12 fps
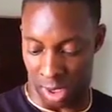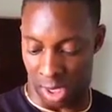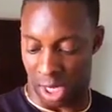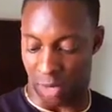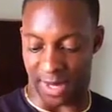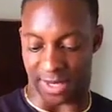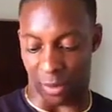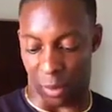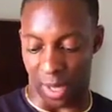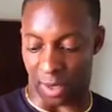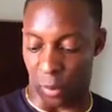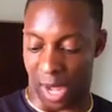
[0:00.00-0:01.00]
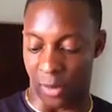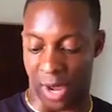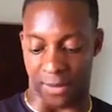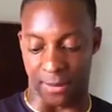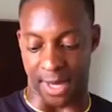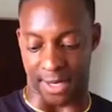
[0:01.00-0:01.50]
And you might say, why do I
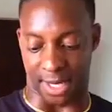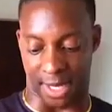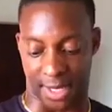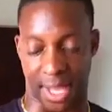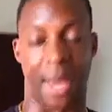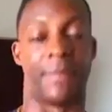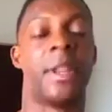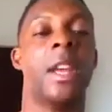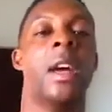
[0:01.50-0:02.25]
have to meditate again?